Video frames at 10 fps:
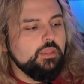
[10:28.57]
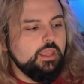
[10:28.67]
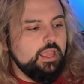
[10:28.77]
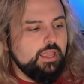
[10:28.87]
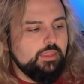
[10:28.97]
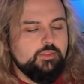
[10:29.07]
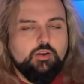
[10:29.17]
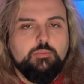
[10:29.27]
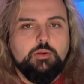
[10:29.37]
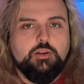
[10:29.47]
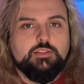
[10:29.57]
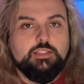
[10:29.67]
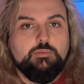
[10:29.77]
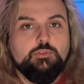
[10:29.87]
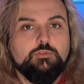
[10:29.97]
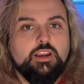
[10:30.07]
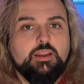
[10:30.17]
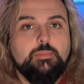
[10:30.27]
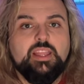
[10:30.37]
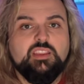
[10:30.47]
and I personally would
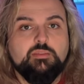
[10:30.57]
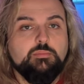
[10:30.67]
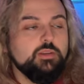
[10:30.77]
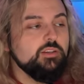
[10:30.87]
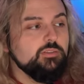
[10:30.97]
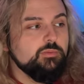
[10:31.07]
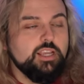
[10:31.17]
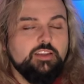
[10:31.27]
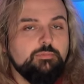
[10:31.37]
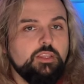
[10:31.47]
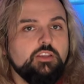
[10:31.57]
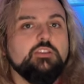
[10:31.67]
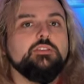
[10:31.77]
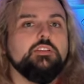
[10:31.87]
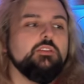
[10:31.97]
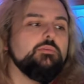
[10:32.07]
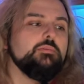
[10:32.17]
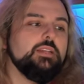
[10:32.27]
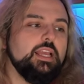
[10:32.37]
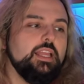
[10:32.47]
recommend them because we have been using them
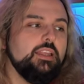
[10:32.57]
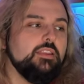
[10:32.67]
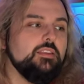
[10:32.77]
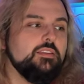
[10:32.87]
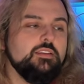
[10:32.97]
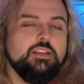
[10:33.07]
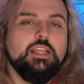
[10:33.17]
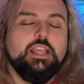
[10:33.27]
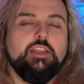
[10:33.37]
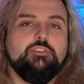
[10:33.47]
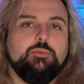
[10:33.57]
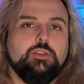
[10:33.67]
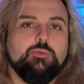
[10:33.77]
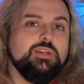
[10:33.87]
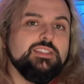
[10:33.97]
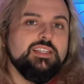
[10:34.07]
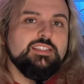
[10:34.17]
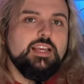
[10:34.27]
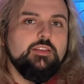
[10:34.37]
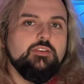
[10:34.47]
and everyone always
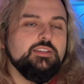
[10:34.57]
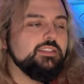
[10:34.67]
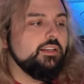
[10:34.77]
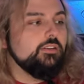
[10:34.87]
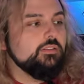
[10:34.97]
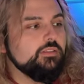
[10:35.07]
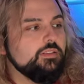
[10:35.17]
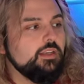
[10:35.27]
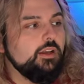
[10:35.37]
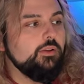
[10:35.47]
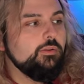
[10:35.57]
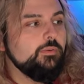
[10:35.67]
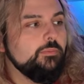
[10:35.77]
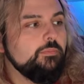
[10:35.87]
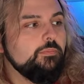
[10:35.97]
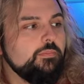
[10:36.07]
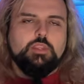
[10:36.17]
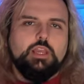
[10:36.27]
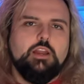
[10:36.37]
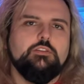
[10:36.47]
says how nice they look. So
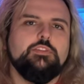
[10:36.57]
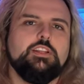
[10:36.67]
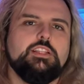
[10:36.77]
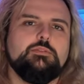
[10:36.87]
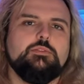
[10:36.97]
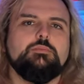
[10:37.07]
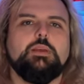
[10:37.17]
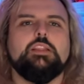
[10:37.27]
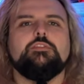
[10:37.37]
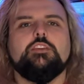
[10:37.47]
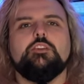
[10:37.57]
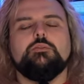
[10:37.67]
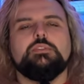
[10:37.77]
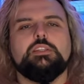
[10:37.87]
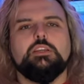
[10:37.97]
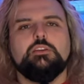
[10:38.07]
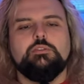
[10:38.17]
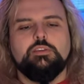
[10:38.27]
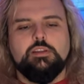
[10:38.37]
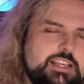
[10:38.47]
hopefully this was beneficial to you.
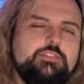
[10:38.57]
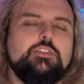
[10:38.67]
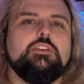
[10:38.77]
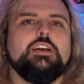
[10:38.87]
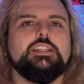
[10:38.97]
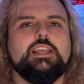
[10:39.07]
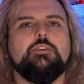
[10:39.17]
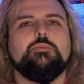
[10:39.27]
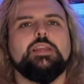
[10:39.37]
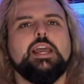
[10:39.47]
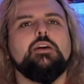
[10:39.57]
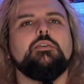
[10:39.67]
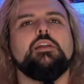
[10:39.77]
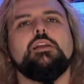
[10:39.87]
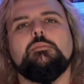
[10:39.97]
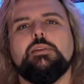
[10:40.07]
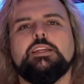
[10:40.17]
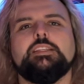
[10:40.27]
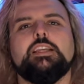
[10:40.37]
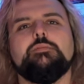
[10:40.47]
If you'd like to help me out,
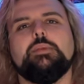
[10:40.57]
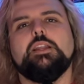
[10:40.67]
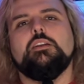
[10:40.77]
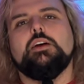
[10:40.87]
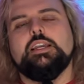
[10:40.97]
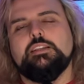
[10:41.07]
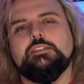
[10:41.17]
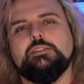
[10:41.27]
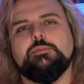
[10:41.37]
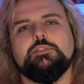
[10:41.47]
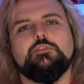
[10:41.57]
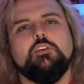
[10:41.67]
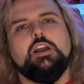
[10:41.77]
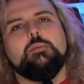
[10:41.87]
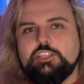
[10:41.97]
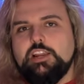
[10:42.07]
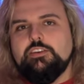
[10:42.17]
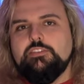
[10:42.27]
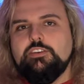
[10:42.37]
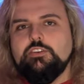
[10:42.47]
please leave me a like and subscribe. Share
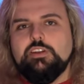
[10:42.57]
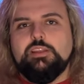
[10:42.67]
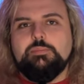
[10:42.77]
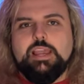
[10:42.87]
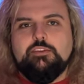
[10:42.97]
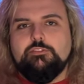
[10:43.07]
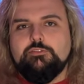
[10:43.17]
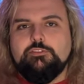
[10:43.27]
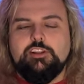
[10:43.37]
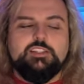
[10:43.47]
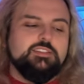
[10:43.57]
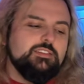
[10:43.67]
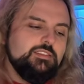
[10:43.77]
it if you've got any parent friends